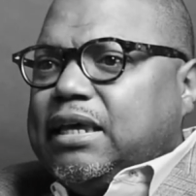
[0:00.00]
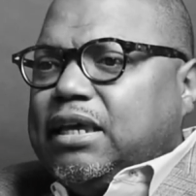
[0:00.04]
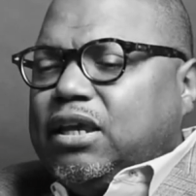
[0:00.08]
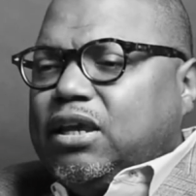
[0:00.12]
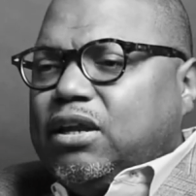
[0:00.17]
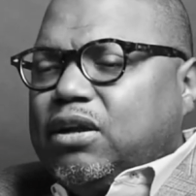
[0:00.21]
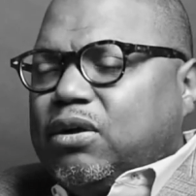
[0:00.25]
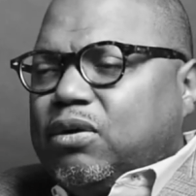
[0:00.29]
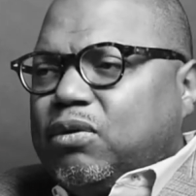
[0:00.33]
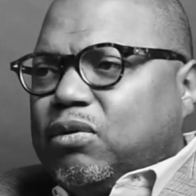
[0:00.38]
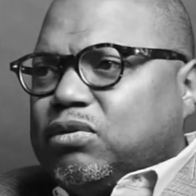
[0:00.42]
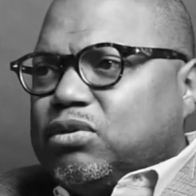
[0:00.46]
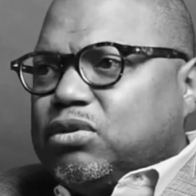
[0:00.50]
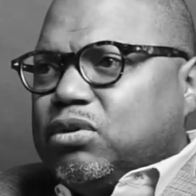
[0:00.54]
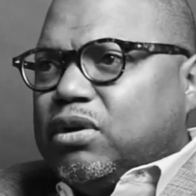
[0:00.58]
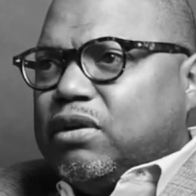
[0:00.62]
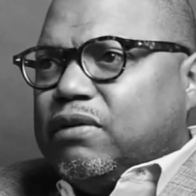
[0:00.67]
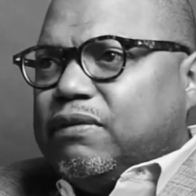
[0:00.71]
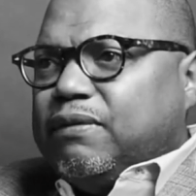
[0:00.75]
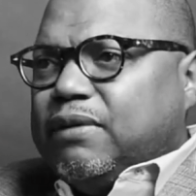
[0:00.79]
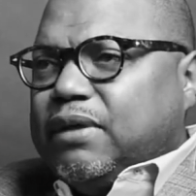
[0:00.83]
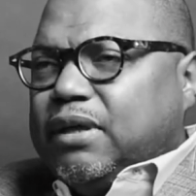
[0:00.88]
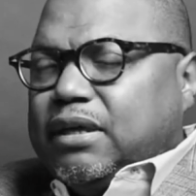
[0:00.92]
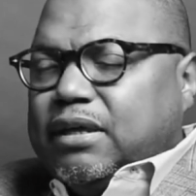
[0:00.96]
you know, sort
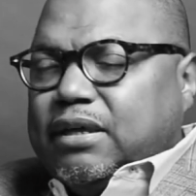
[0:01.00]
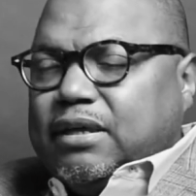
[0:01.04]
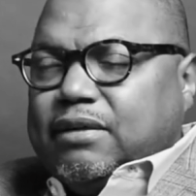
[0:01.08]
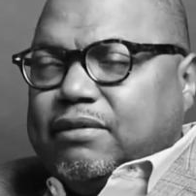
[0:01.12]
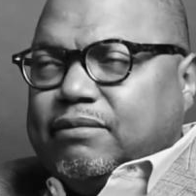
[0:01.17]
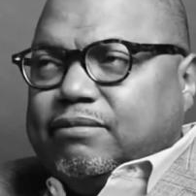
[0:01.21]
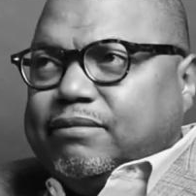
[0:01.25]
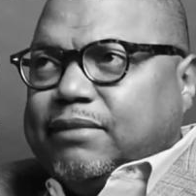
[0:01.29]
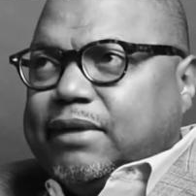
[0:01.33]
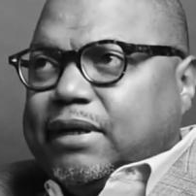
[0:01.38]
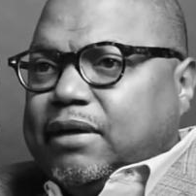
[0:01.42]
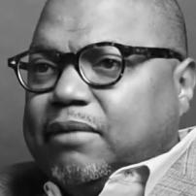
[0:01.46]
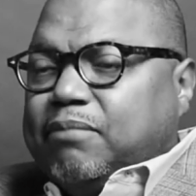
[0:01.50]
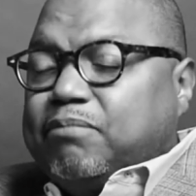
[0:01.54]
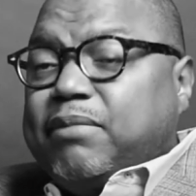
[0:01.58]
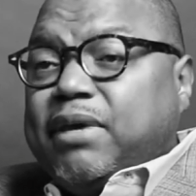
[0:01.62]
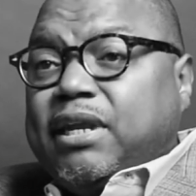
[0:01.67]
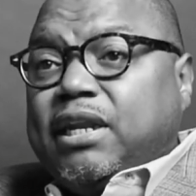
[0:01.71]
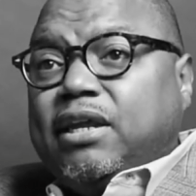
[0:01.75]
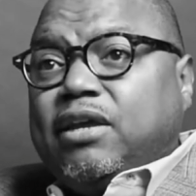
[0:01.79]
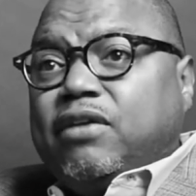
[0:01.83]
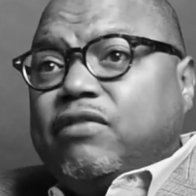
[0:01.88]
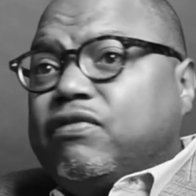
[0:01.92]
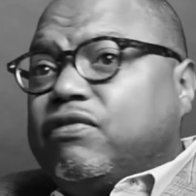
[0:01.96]
of uh,
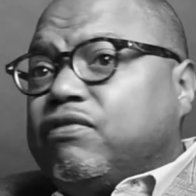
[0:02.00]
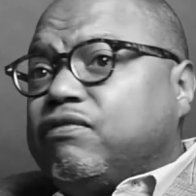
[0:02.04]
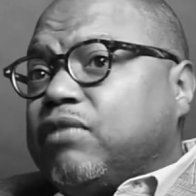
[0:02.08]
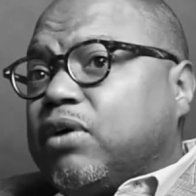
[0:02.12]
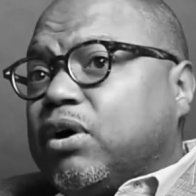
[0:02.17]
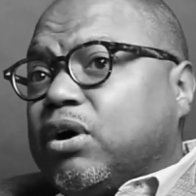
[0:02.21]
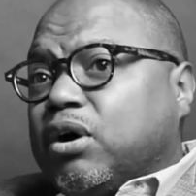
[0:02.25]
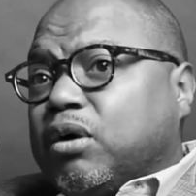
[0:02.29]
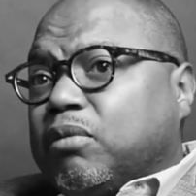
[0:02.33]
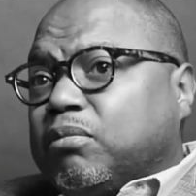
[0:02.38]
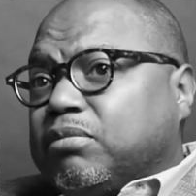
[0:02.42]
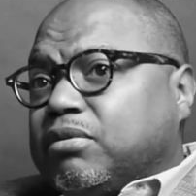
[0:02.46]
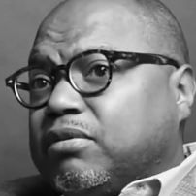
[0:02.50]
mini farm